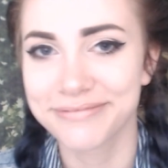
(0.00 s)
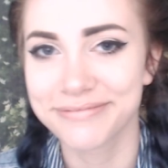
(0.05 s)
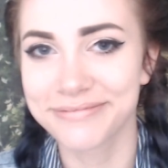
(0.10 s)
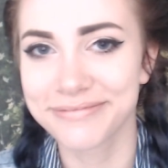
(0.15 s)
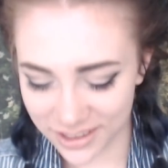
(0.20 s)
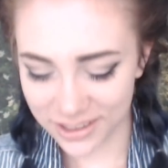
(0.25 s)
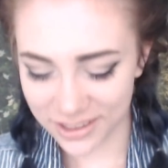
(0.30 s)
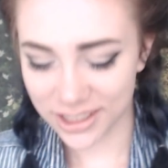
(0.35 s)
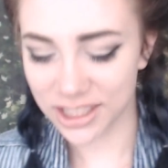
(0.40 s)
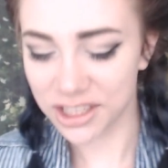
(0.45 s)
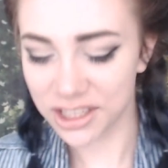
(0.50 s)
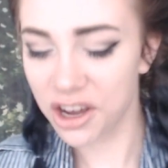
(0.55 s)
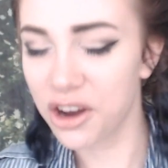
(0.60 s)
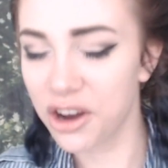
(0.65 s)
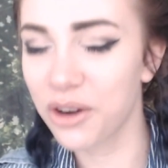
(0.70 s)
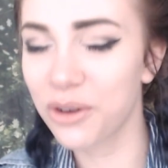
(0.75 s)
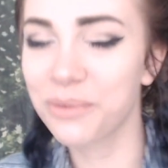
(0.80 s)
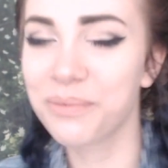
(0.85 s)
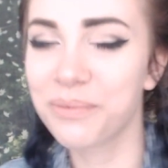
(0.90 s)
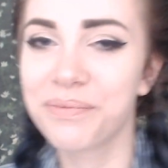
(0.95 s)

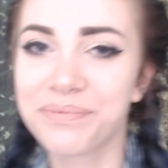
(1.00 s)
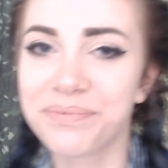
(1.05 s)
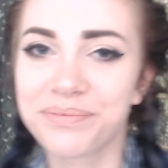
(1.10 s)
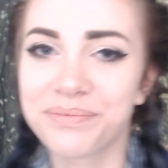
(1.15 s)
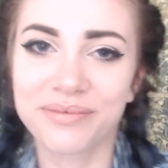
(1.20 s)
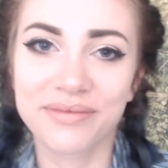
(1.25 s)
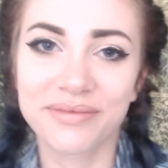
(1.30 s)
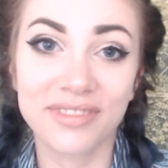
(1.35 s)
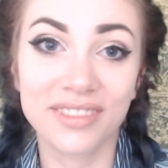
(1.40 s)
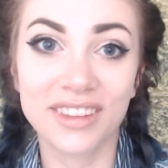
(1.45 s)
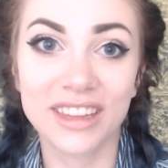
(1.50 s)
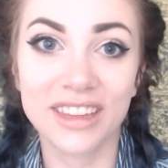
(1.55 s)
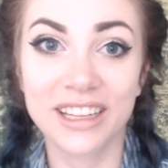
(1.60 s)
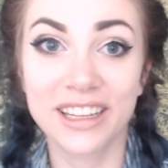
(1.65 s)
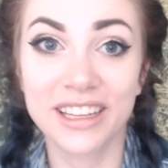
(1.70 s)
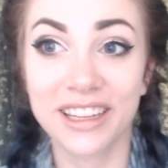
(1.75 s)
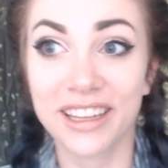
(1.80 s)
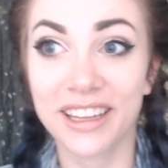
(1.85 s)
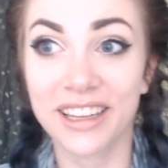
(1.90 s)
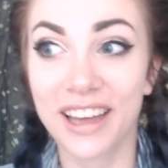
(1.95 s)
So,
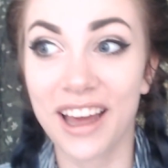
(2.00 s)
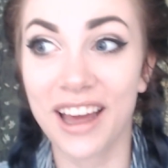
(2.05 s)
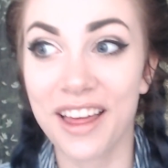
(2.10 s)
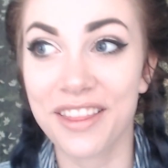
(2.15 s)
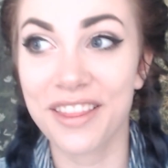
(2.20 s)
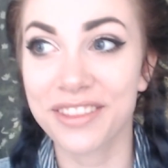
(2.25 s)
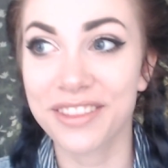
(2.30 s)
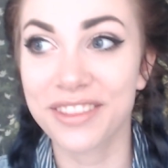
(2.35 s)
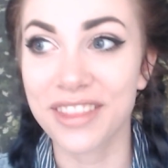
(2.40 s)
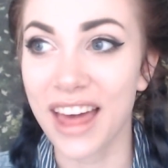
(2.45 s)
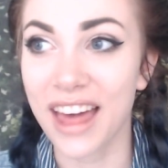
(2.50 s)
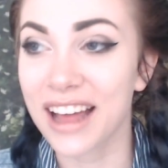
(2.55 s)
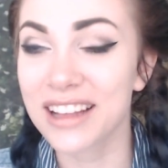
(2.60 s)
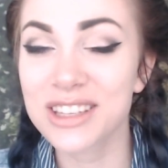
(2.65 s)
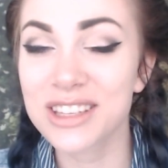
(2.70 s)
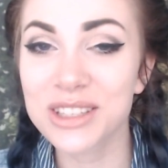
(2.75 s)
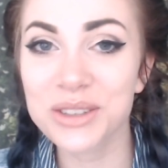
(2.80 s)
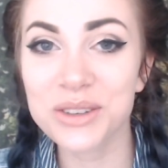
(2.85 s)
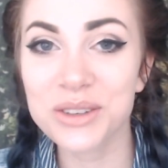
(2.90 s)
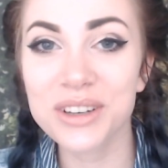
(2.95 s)
yeah, that
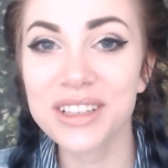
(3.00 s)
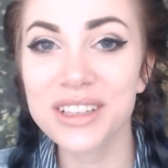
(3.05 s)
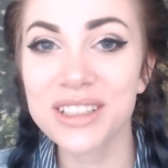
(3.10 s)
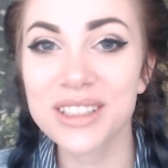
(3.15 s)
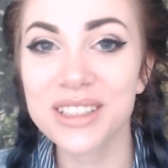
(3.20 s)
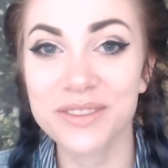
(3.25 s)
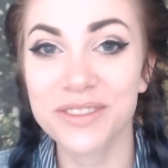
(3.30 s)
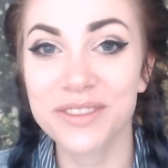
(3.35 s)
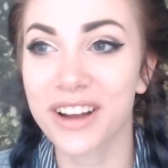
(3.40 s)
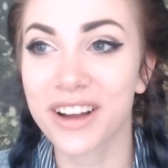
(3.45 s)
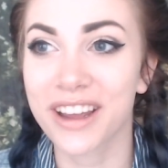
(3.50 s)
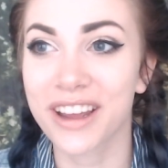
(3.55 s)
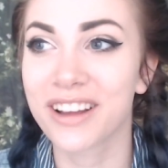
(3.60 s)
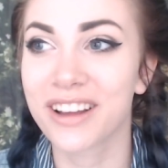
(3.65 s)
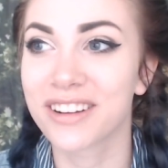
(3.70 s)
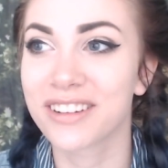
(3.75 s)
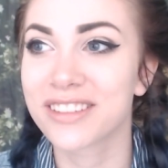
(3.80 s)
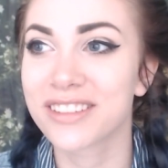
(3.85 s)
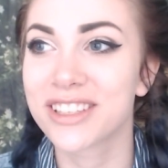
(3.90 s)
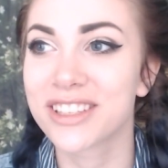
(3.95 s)
story's fucking
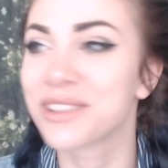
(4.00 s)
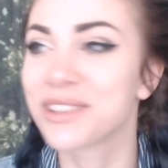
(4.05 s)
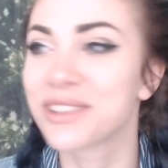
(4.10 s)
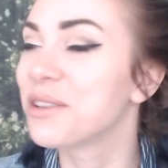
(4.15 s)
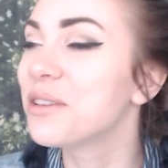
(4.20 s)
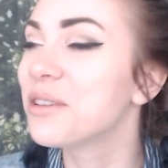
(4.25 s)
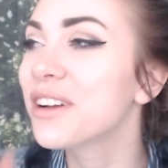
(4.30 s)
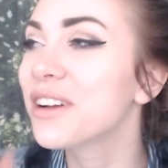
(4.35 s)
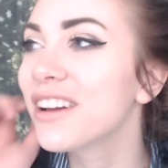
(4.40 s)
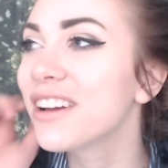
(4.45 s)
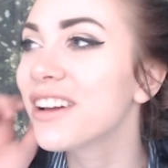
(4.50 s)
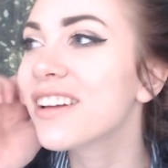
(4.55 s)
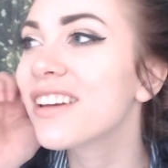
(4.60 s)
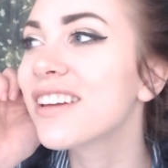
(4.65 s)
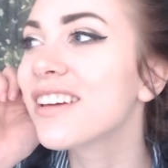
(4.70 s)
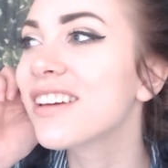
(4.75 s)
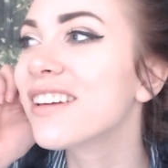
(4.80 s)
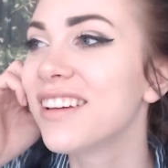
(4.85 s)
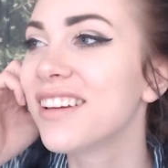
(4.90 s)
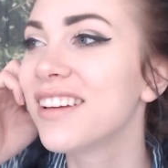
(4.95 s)
so good.
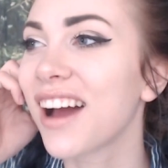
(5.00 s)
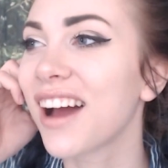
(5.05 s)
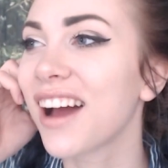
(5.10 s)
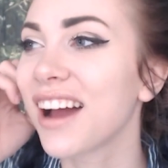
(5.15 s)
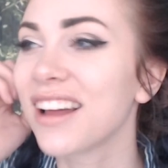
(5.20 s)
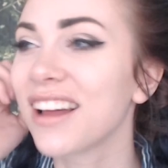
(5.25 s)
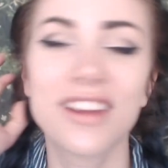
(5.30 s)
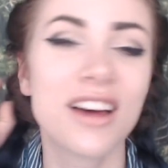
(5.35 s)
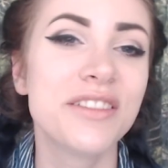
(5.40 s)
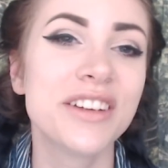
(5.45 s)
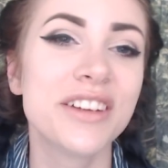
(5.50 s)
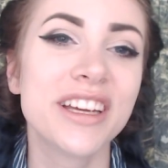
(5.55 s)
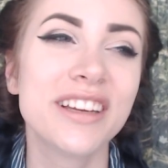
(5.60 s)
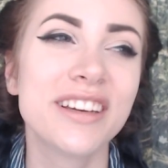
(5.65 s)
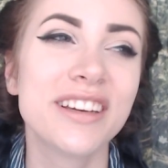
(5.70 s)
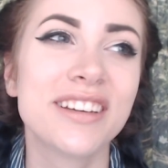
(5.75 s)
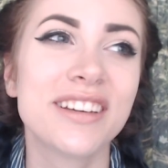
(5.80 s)
I love it.